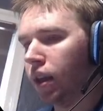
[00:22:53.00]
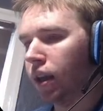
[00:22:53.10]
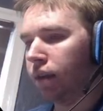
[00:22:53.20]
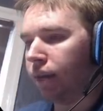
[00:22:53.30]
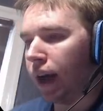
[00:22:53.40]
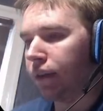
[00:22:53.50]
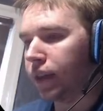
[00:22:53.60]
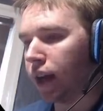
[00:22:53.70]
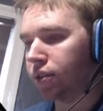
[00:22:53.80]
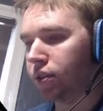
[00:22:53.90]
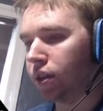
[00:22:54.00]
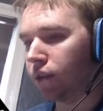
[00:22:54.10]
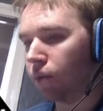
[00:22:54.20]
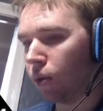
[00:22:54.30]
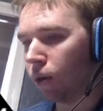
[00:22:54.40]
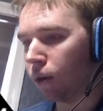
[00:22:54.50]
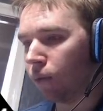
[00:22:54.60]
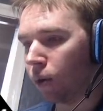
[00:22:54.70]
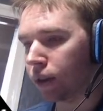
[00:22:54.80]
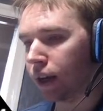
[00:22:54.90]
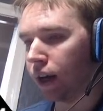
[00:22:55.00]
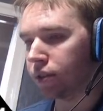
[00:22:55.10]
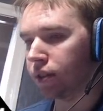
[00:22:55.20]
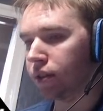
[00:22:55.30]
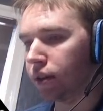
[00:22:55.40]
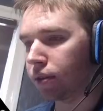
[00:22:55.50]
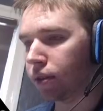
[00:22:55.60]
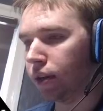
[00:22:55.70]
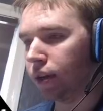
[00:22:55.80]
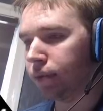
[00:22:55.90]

5,000 Tier 4, 4,000 Tier 3.